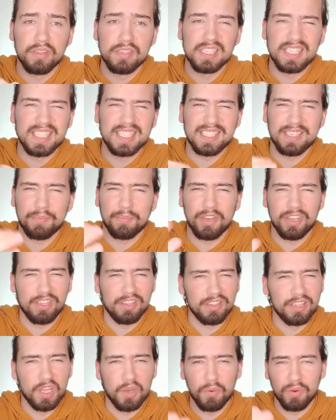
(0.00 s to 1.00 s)
somewhat
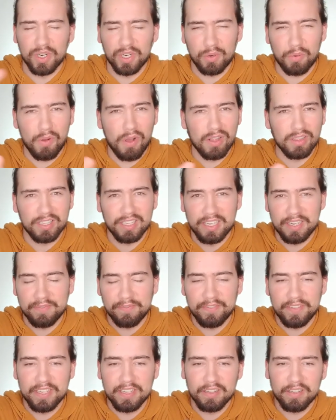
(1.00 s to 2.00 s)
lower quality
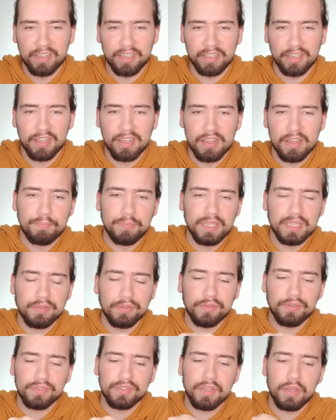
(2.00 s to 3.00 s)
feeling
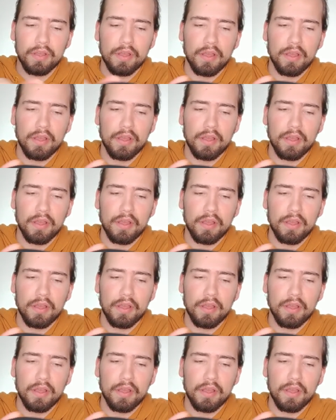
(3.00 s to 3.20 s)
build